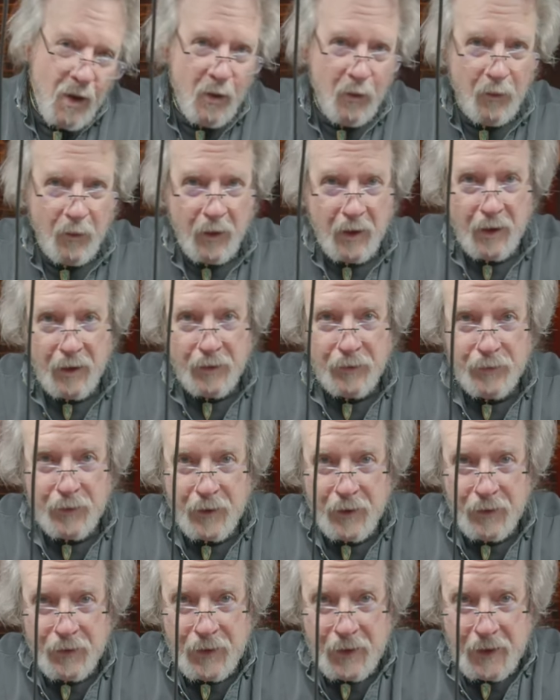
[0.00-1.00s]
One of the
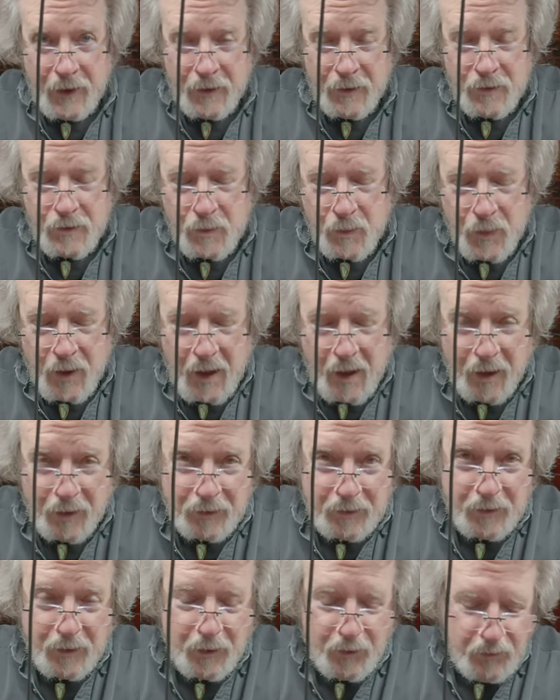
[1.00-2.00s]
fun things about
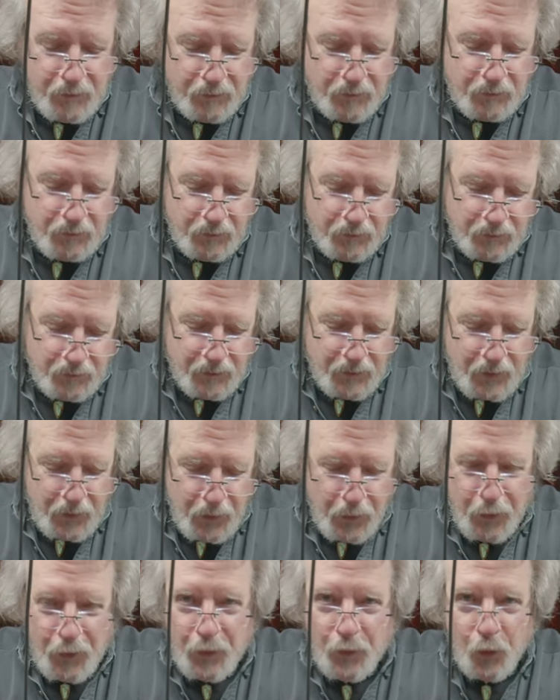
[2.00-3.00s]

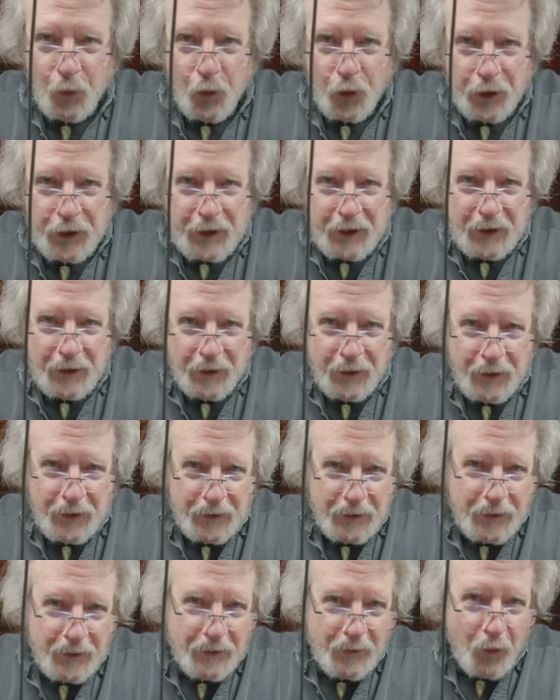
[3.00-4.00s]
working
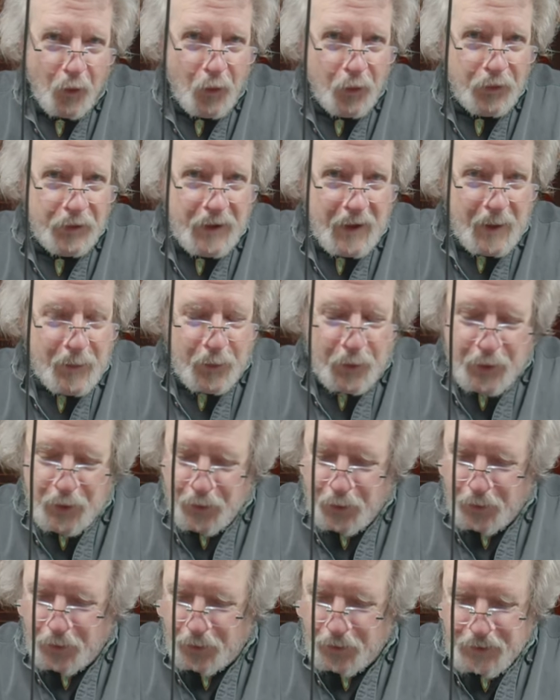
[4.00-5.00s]
on old tape
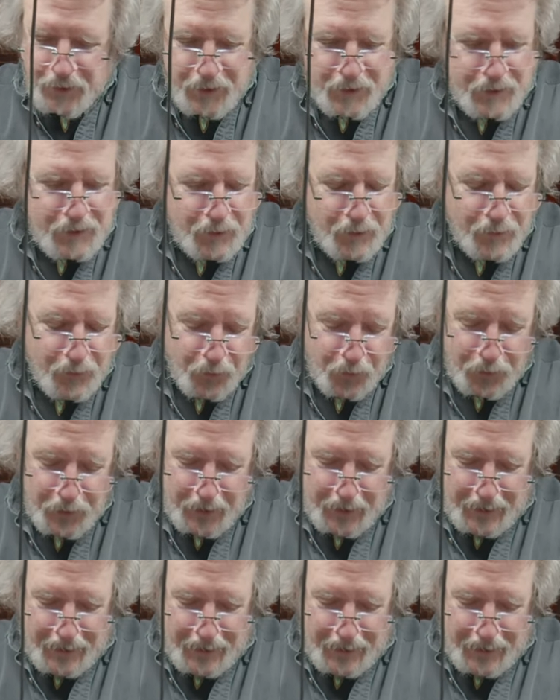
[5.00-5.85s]
recorders and so forth,